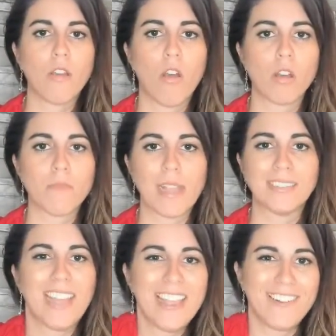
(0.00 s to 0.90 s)
on
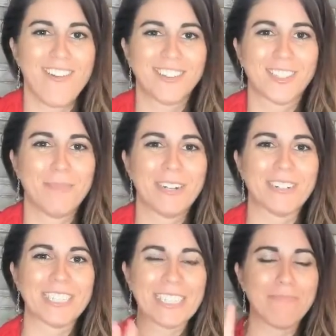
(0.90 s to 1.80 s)
mindset and entrepreneurship.